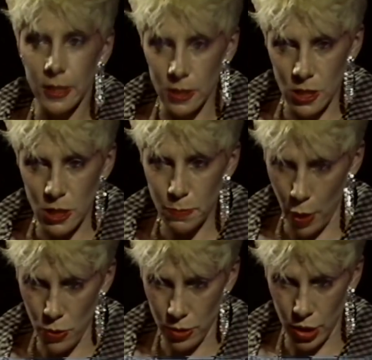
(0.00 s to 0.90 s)
It uh-huh.
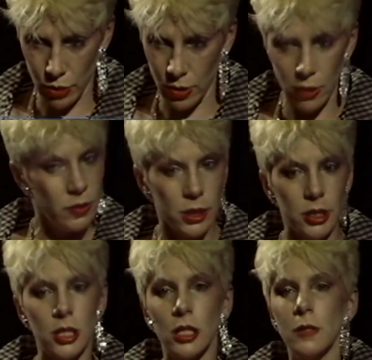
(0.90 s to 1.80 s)
spoke, you know,
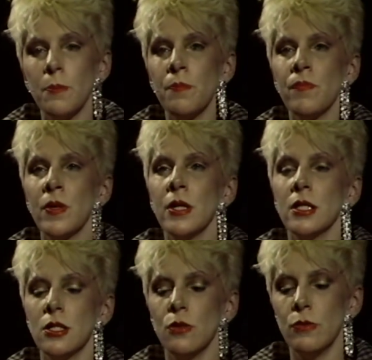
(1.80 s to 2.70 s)
that um, uh-huh.
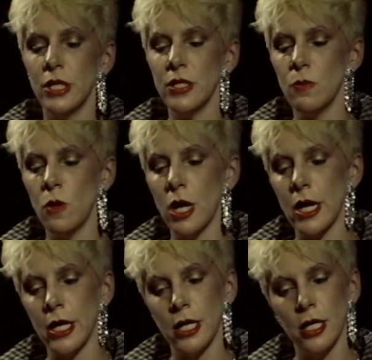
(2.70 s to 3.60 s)
there's no reason
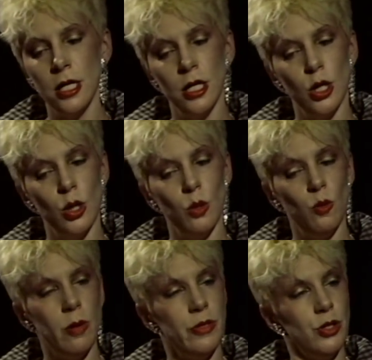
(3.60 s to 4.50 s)
why
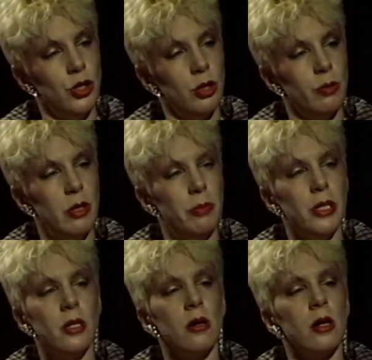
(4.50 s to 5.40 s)
women should be
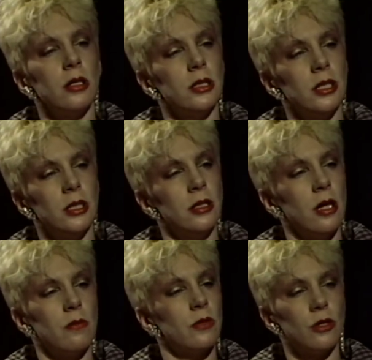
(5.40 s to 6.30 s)
peacocks. It's
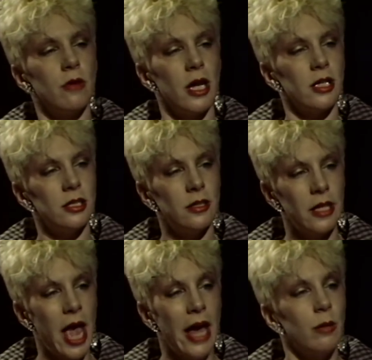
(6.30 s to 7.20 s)
not correct in
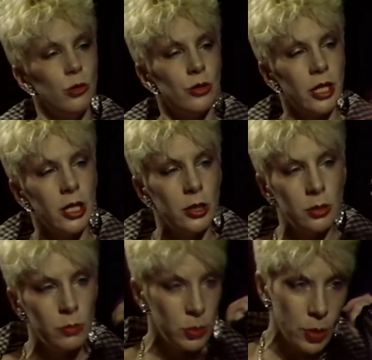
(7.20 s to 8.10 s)
the animal
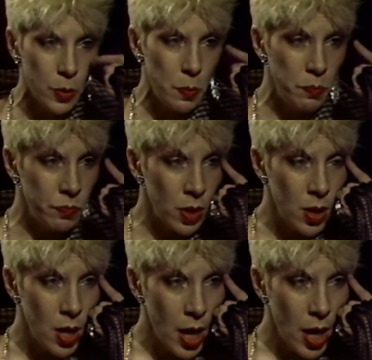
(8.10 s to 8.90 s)
kingdom, you know. True, true.